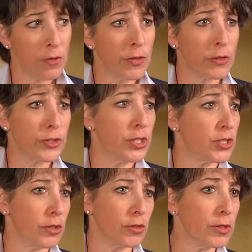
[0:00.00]
There's
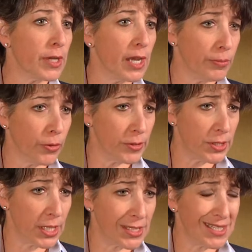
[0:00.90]
just in the hurricane-prone
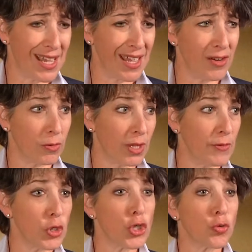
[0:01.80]
states $10 or
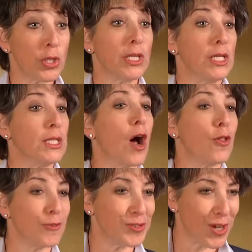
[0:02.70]
$11 trillion
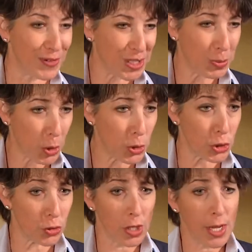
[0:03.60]
of
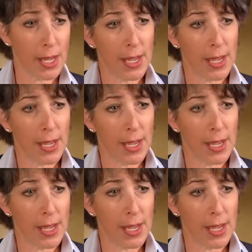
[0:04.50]
exposure.